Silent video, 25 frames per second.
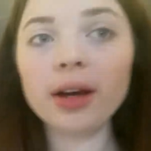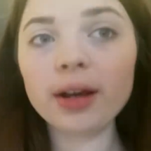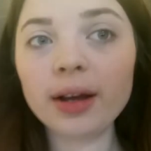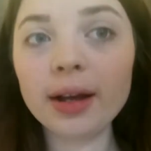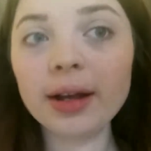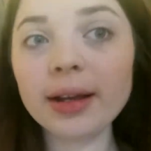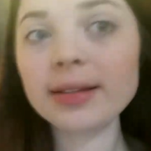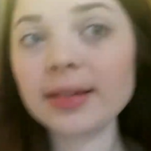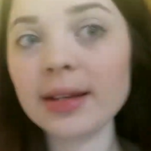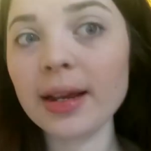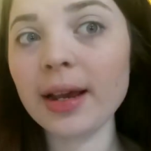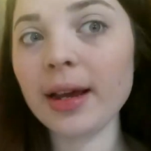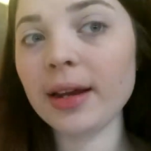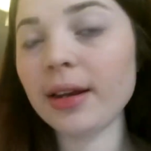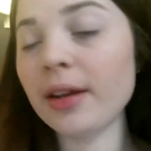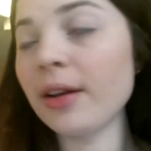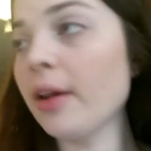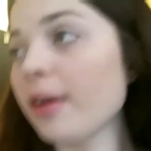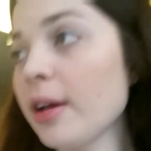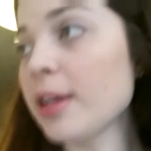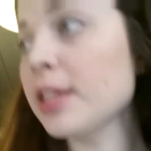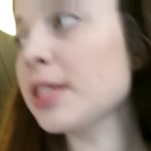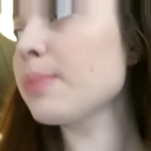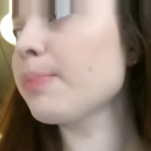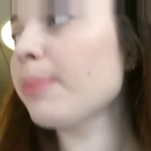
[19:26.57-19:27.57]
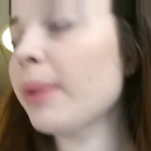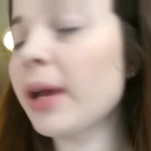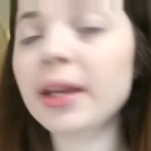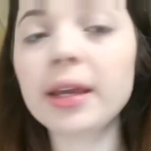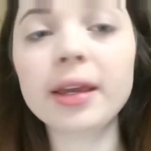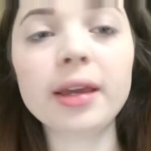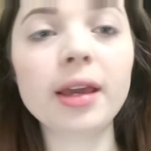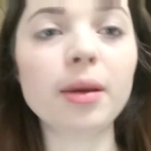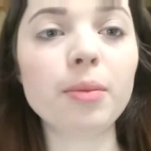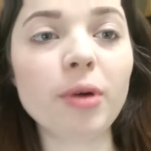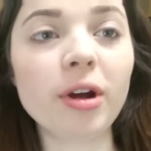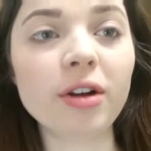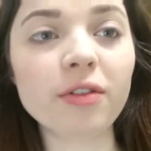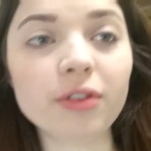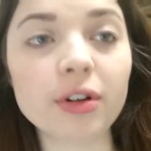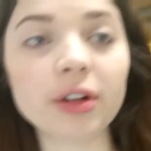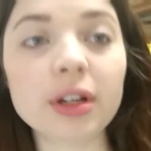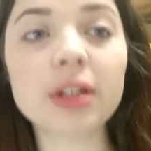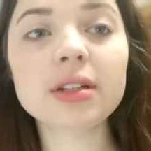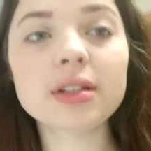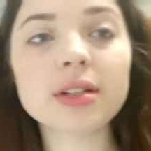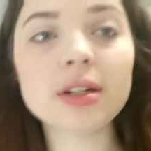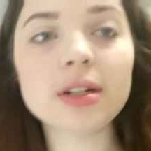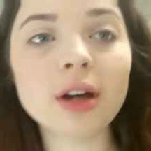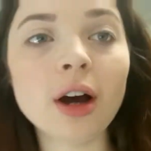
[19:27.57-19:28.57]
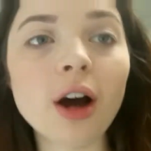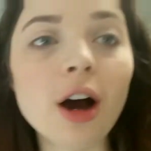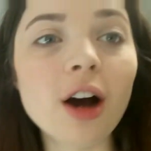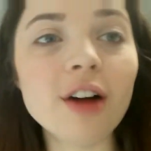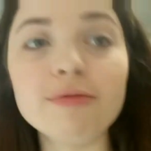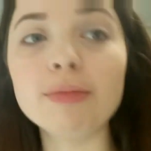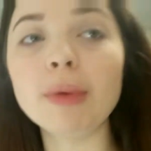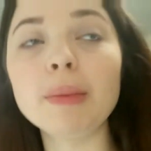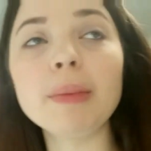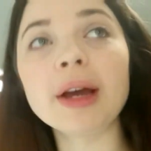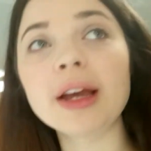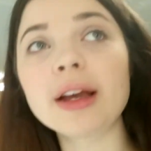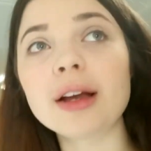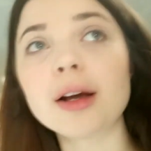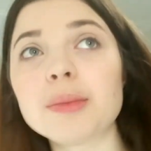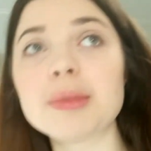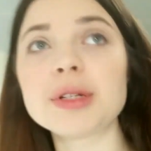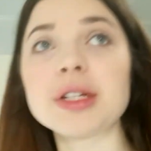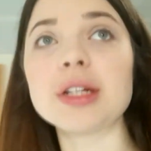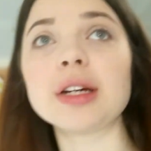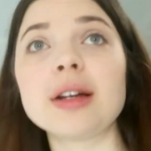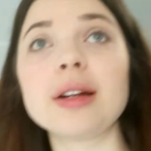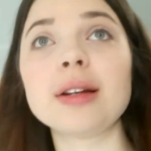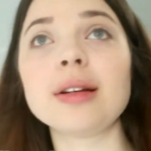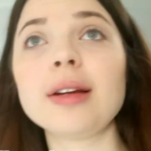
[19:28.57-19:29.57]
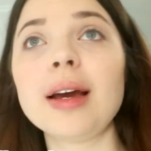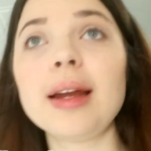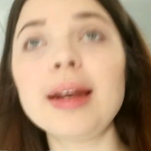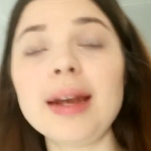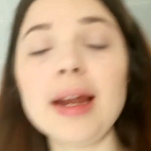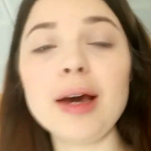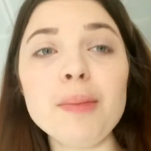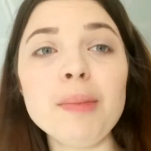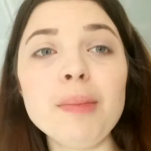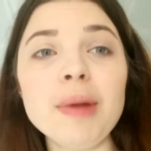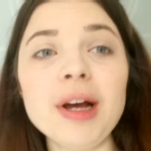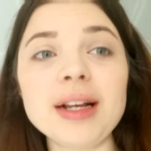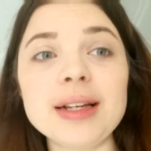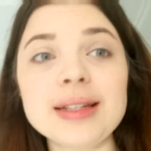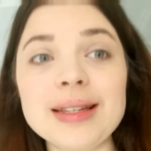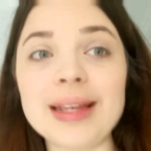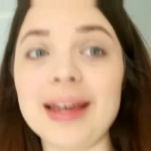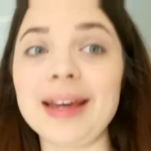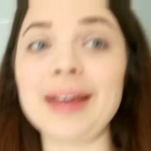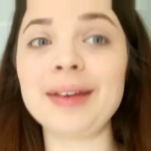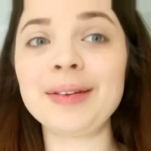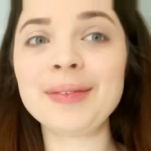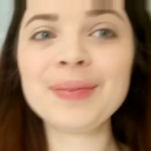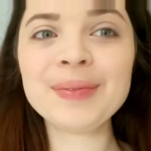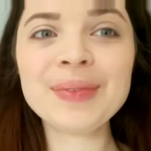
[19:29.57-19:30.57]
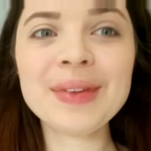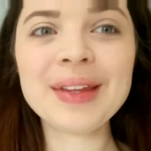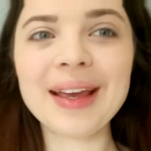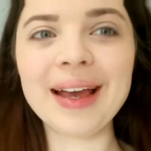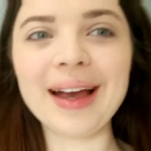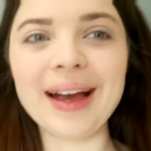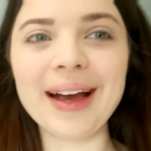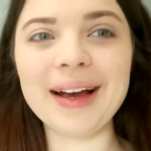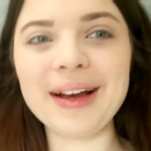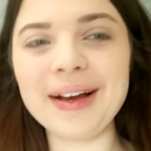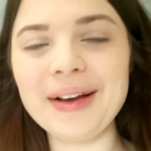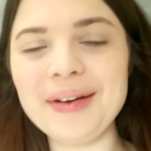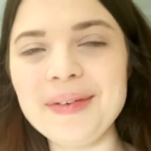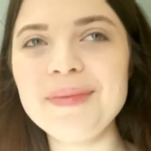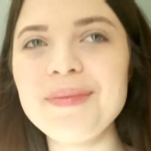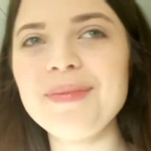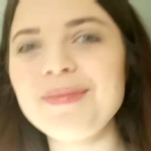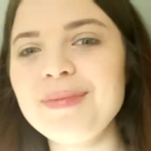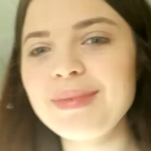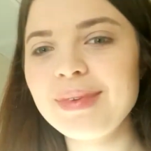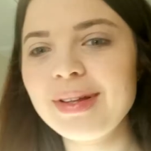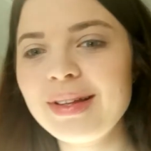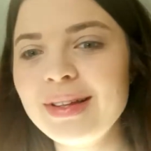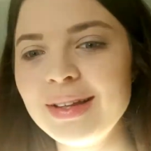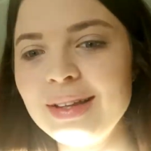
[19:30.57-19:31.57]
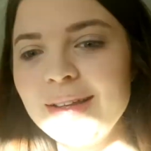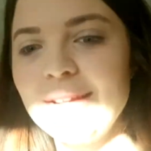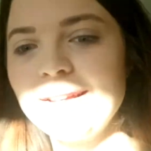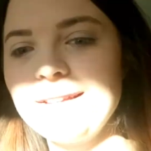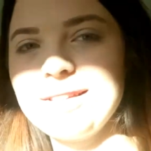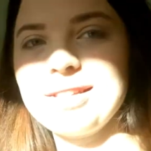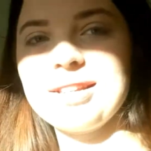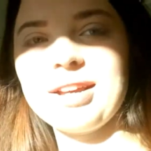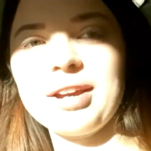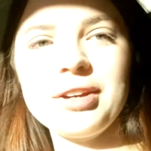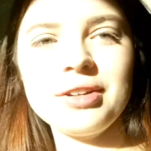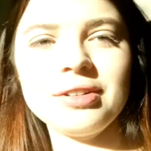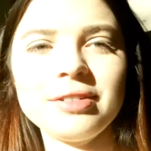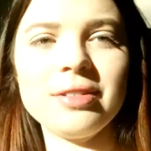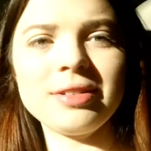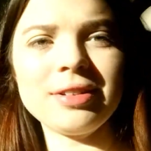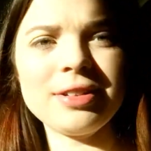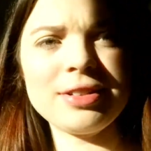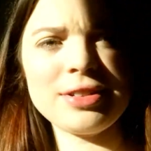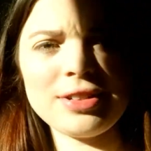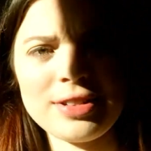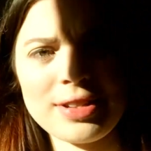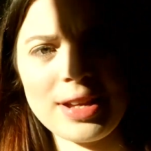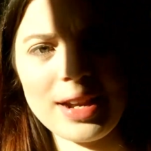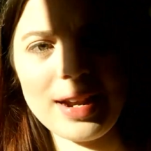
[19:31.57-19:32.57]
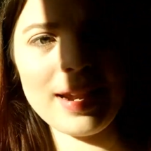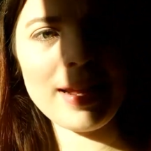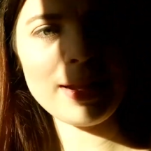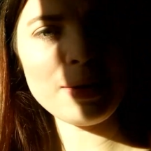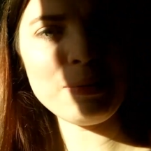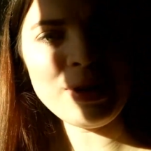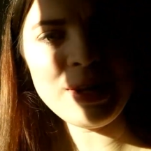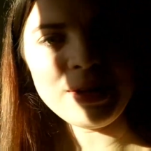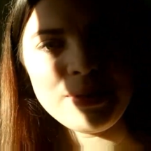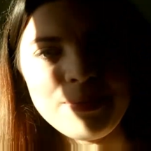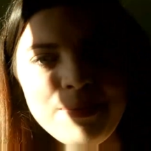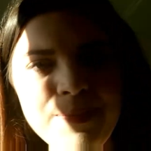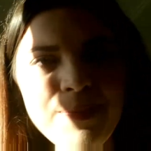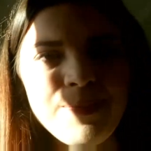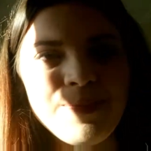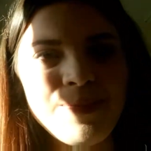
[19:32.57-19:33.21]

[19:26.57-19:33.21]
Guys, had a nice pancake breakfast. Half my makeup's done. And now Mike's here. So, just gonna let him in.